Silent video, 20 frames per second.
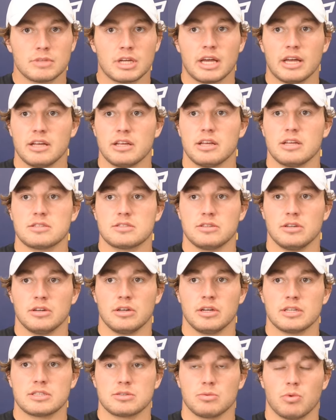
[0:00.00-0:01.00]
Yeah, it's
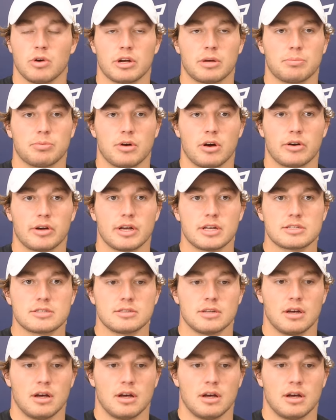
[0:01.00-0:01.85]
good. It's a work in progress.